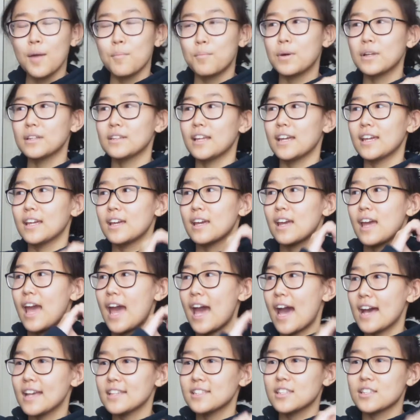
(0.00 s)
But like,
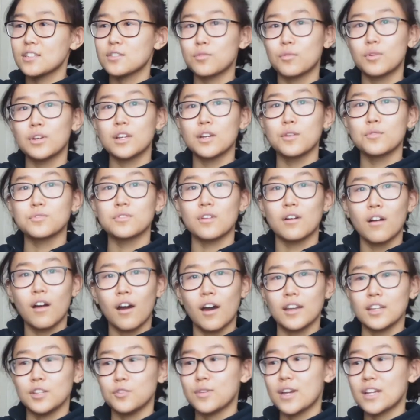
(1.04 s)
as the story goes
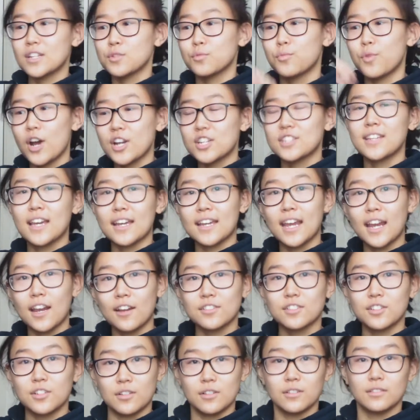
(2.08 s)
on, you get to watch that
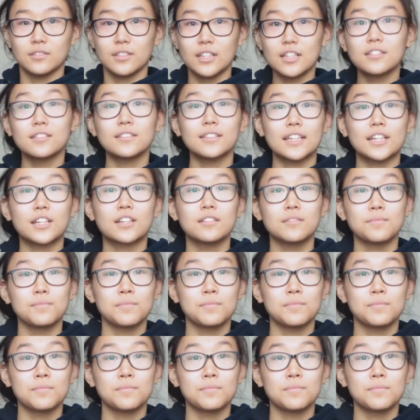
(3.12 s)
character literally,